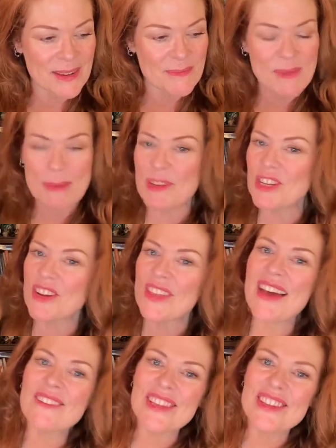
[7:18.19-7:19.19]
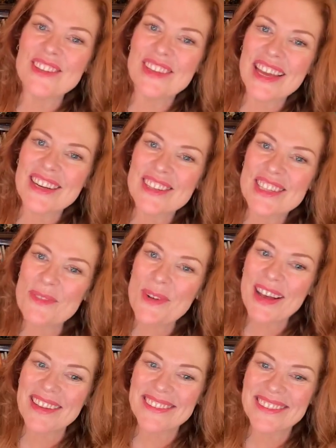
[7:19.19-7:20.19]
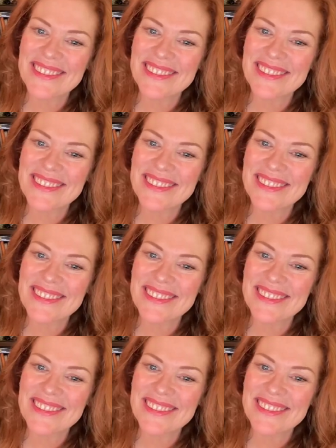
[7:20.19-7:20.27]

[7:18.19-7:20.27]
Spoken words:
maybe share that with you later as well.